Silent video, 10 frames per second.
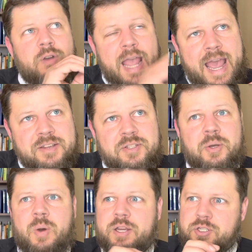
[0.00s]
ask the
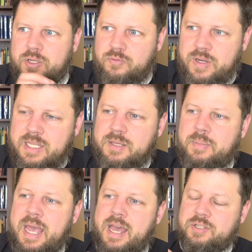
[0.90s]
question, read the
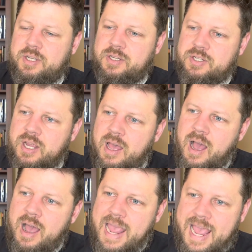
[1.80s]
passage,
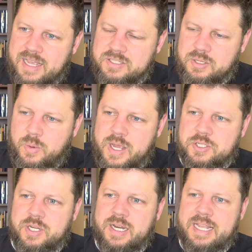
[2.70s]
uh, ask the
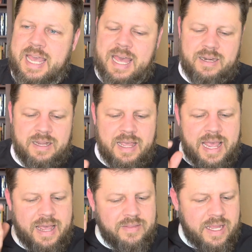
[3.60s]
question again,
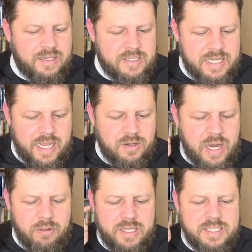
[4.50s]
and then say,
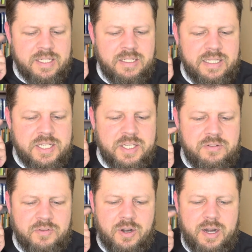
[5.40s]
now listen, listen for